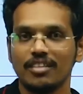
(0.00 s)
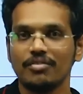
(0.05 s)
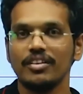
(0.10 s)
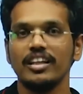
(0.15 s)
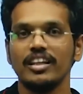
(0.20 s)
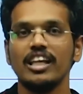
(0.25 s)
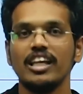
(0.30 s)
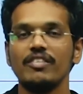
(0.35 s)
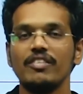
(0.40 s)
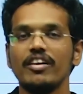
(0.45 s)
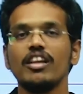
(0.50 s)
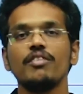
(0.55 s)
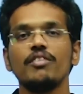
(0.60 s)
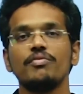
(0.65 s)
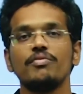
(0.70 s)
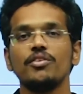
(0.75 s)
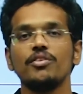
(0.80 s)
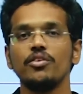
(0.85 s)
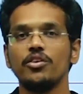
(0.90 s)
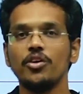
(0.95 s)
Even if
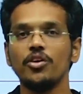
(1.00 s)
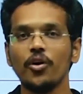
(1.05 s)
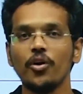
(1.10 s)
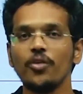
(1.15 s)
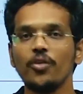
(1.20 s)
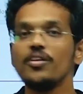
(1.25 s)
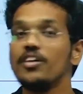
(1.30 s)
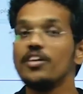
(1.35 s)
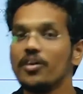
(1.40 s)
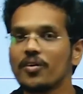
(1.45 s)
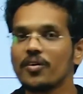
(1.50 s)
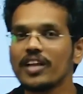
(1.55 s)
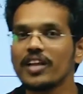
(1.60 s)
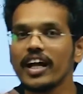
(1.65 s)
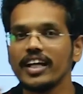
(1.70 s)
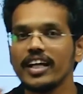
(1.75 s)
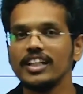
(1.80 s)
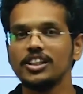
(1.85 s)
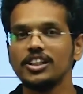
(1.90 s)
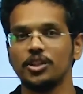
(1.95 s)
you don't know the
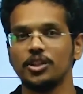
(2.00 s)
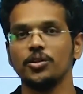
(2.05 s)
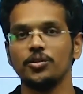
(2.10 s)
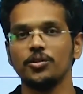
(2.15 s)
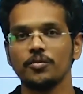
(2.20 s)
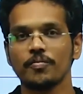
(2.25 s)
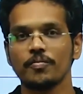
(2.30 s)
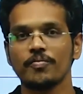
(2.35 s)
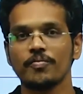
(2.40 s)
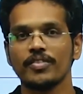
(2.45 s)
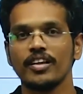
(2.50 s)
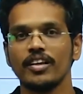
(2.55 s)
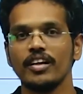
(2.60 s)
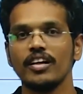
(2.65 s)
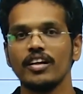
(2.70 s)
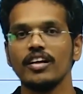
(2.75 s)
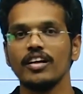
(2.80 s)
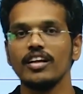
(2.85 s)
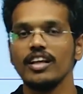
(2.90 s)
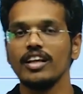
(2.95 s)
issue,
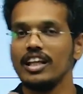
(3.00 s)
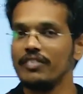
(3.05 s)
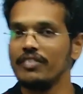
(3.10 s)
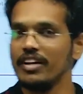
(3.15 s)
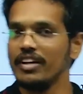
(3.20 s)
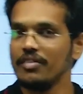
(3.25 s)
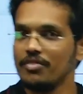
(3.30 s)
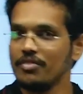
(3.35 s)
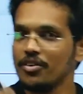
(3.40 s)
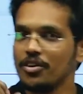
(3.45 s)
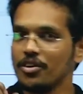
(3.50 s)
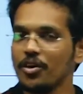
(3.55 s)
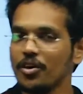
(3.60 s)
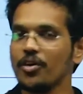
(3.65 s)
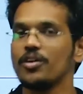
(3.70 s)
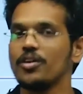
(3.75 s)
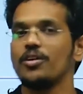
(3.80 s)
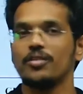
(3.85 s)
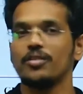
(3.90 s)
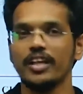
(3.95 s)
you
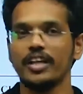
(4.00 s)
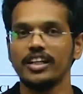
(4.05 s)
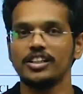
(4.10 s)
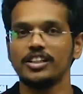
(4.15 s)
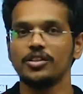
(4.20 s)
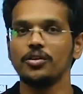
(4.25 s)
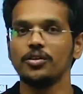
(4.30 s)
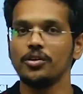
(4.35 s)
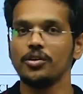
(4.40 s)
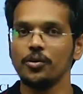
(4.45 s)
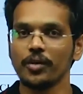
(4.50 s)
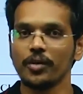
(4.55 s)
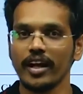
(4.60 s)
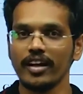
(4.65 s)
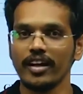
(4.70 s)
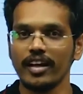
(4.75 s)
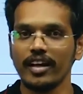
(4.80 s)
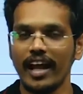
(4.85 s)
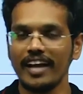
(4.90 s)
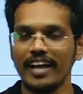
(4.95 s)

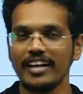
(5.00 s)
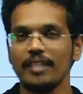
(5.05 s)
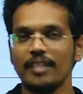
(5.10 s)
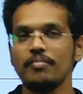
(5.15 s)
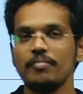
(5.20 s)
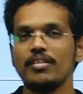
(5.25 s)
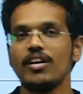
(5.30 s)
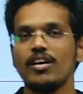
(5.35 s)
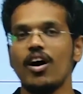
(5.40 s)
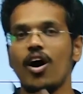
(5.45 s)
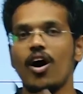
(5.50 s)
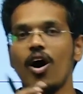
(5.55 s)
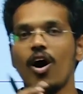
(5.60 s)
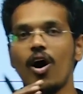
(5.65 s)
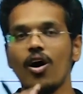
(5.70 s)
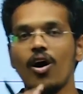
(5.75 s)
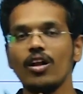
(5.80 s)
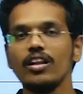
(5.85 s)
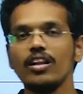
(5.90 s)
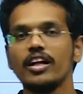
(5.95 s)
can attempt
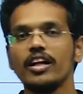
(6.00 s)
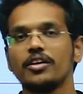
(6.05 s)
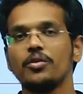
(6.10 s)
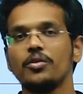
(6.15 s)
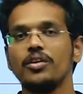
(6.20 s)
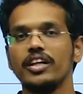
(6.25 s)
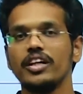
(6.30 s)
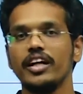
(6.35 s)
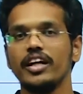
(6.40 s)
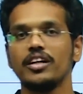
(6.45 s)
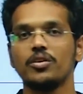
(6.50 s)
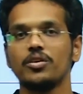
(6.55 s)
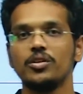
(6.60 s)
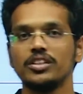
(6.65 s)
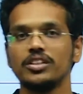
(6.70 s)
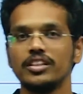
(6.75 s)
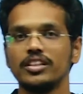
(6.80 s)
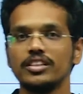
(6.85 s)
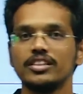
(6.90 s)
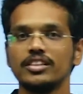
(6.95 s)
all the 28
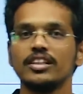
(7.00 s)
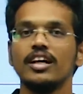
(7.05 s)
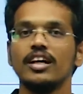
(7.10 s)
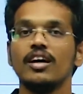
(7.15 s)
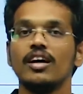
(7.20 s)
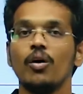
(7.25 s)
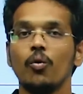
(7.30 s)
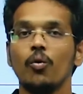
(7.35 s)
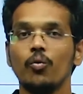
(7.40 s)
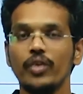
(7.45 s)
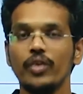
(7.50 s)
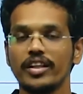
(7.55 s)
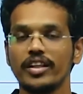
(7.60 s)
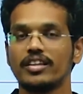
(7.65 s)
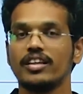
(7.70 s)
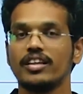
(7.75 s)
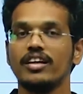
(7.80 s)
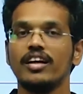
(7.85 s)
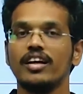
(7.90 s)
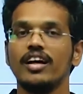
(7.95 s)
questions
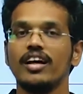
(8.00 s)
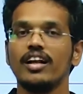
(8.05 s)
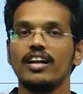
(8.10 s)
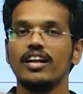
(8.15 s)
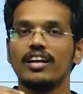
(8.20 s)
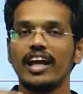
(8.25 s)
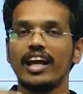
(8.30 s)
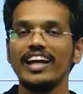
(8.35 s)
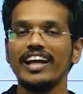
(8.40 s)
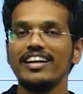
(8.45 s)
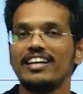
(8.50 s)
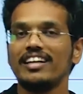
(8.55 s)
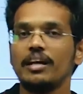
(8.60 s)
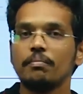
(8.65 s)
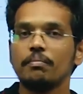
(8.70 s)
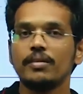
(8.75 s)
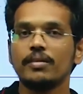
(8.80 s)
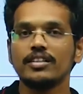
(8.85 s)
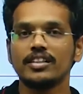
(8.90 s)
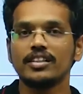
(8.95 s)
with
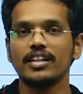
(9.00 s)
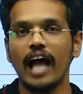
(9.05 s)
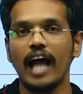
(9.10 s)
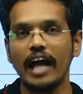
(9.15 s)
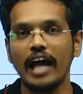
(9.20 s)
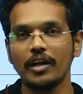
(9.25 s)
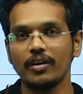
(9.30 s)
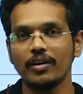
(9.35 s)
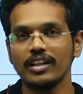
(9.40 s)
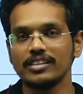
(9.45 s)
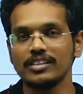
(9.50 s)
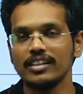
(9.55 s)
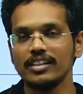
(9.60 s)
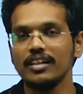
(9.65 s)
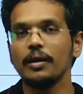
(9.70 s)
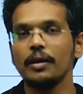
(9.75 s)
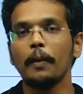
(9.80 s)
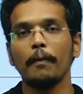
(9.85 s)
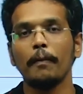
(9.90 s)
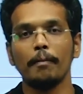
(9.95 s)
90%
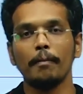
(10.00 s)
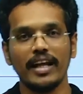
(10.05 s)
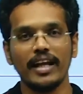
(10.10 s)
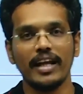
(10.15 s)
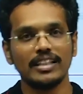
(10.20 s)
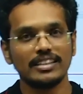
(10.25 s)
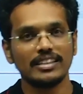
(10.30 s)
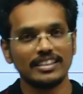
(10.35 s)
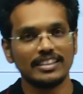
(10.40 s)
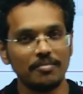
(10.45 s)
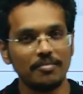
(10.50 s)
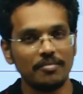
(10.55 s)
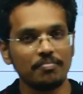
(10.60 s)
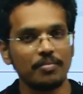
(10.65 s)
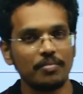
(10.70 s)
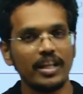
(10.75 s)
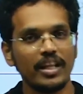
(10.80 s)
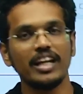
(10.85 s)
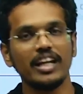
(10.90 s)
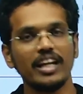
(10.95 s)
accuracy by
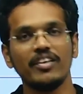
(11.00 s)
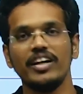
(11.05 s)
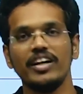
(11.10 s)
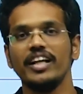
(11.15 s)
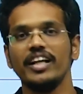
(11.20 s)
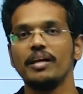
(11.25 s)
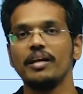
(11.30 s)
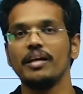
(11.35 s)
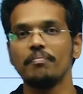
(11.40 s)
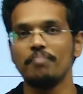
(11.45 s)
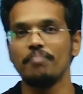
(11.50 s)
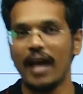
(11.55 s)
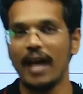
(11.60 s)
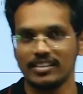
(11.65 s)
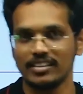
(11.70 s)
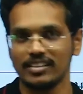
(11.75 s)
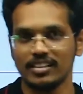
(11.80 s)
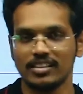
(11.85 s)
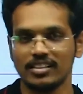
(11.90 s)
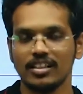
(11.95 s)
simply reading the
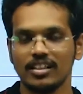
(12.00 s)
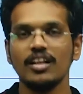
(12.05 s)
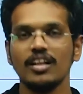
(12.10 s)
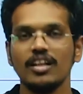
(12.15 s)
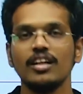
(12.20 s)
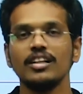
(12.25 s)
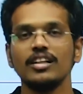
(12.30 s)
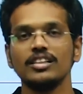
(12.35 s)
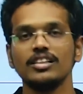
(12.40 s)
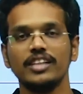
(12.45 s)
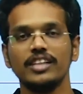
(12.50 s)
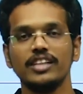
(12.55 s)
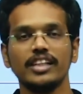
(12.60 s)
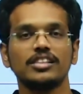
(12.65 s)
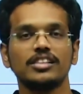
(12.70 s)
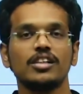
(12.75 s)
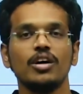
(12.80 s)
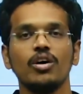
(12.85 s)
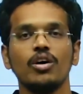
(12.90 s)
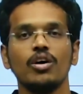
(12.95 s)
passage.
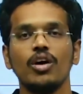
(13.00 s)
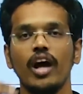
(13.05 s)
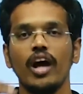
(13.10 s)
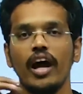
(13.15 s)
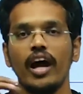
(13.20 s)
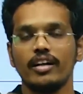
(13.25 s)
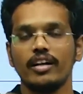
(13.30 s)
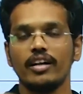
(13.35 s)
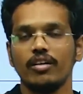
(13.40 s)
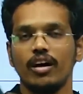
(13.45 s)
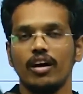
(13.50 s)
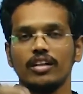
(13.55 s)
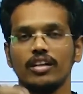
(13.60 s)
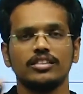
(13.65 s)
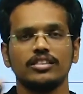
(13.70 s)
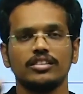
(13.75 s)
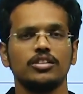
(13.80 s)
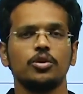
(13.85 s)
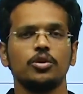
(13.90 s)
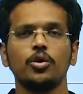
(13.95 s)
Just at
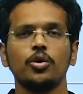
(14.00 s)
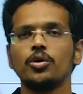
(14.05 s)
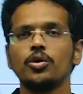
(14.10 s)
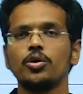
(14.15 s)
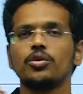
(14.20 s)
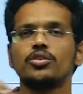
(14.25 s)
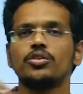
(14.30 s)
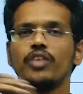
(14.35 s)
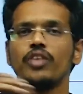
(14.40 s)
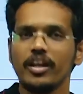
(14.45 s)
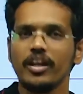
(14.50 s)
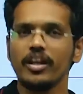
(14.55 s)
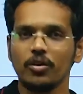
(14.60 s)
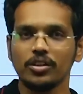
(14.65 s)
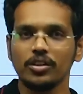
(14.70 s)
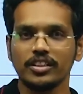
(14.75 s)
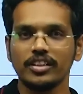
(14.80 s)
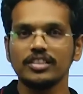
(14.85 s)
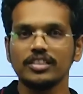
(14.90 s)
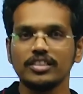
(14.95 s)
2 to 3
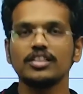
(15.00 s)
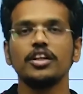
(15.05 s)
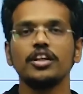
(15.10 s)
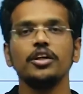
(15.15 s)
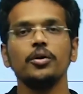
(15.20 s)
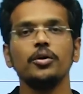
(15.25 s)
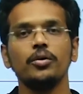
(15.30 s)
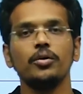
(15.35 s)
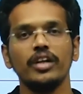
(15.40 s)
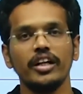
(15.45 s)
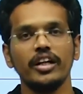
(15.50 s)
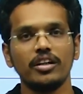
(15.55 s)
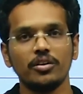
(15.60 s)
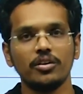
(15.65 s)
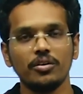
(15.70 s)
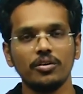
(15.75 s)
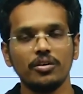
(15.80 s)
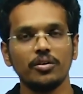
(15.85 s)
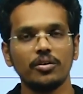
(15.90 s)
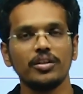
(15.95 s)
questions, you need
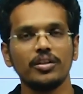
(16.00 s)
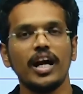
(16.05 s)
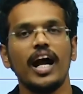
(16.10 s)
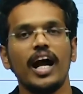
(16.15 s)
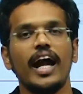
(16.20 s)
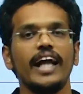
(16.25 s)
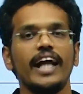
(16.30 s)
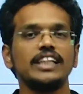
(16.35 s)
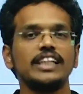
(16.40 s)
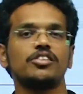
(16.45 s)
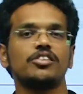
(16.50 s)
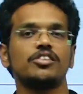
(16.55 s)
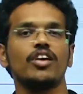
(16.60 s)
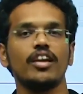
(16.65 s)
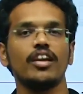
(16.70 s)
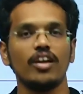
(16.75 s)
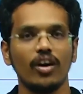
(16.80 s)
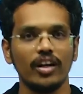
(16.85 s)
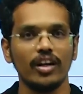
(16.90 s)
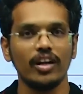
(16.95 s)
to know the extra
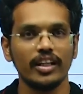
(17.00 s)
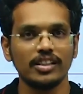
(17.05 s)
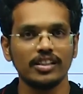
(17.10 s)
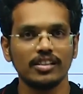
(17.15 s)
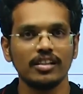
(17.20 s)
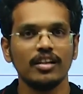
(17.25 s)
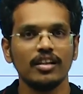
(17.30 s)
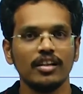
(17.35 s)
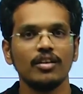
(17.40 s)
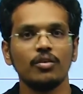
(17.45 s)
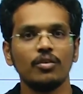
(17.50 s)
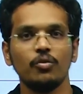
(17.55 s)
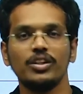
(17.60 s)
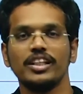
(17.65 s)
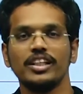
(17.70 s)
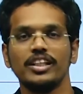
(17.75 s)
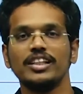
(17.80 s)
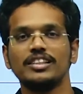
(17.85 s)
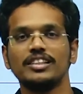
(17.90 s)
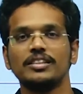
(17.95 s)
knowledge which
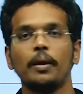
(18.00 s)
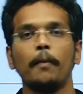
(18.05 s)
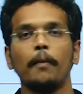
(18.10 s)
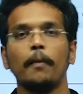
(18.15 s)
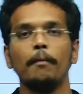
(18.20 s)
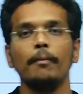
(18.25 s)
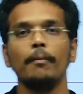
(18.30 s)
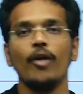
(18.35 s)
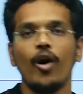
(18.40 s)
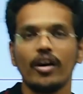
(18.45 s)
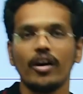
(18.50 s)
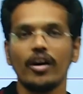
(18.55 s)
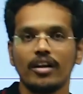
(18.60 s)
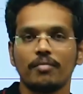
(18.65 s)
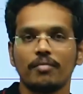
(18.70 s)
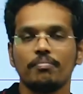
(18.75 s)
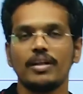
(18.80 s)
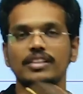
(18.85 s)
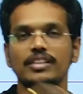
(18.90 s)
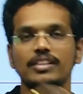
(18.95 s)
is
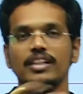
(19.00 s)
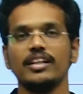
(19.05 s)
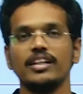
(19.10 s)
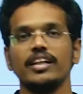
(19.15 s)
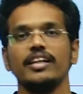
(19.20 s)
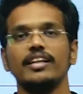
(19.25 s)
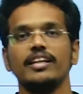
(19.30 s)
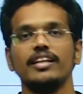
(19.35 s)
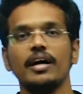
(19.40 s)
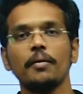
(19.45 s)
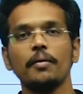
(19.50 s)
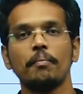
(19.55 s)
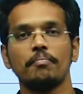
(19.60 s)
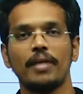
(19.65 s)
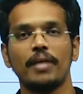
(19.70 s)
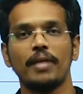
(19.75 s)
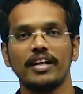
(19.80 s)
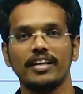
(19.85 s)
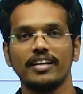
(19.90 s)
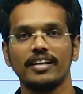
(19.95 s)
not present in the
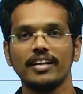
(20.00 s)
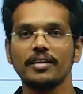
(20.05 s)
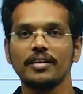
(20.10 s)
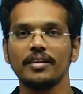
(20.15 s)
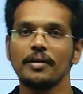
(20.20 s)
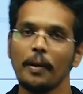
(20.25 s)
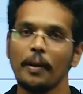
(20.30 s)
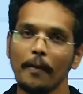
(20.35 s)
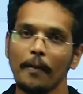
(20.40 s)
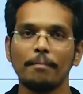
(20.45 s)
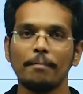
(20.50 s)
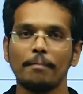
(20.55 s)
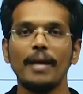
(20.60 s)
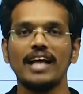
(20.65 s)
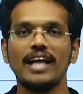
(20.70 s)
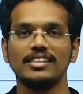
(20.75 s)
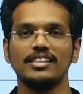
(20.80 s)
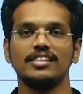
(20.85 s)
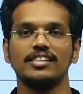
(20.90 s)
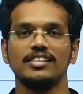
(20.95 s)
particular
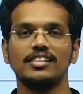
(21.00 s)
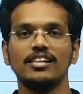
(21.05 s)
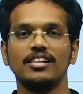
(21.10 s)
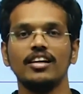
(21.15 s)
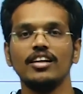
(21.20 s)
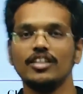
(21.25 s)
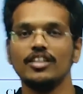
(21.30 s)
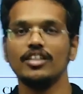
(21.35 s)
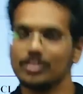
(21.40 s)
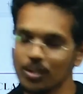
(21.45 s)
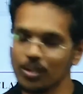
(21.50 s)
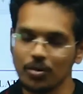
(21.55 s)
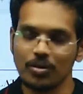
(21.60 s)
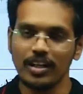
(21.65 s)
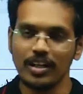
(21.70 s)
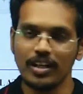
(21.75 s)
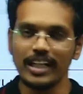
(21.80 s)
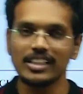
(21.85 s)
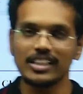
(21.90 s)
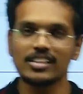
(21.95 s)
passage. So
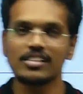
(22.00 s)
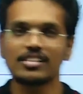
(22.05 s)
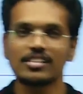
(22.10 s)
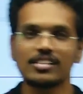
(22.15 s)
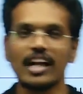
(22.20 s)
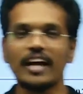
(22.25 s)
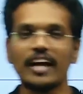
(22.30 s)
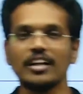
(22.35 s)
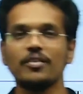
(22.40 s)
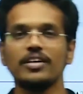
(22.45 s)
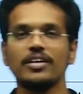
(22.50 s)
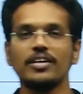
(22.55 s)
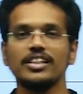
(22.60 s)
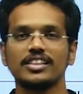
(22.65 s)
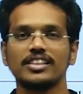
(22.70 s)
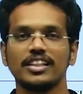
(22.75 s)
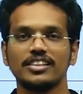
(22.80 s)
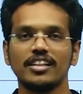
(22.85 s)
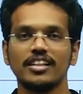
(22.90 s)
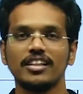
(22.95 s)
let's start our
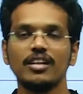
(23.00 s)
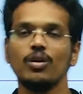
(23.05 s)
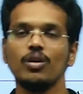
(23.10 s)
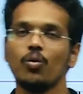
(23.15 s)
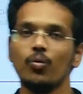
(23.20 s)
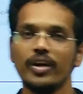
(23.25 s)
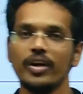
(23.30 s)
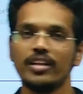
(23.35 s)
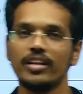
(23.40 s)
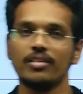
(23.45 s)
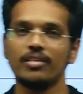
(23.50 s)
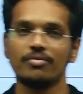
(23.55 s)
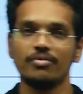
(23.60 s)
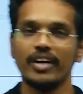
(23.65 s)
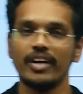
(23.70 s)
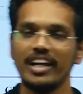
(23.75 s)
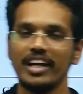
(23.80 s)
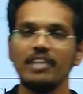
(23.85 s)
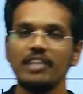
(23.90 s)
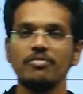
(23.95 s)
discussion with the
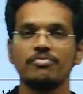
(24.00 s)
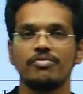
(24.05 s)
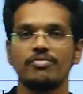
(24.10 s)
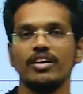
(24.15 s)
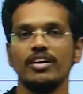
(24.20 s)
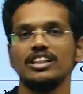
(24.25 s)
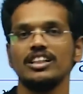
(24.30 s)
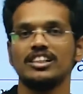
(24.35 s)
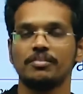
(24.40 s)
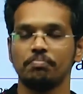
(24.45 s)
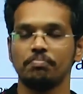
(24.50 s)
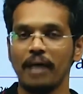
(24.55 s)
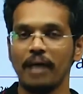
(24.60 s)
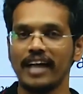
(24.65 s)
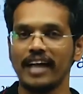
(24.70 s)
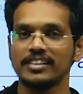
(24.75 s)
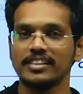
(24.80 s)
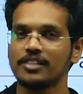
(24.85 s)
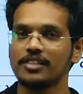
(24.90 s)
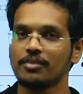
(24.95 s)
very first
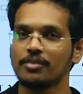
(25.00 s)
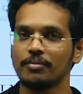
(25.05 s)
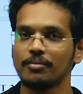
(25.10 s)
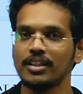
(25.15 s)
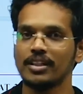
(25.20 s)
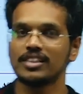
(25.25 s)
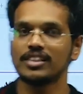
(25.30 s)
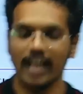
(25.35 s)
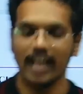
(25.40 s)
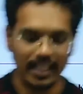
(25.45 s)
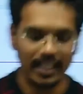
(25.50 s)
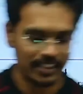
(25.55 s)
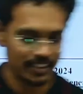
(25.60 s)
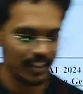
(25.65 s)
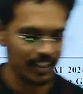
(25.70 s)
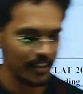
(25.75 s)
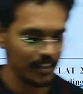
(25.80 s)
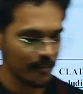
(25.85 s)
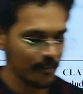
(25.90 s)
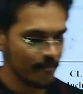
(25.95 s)
passage from the start
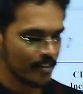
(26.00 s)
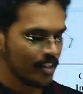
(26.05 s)
set.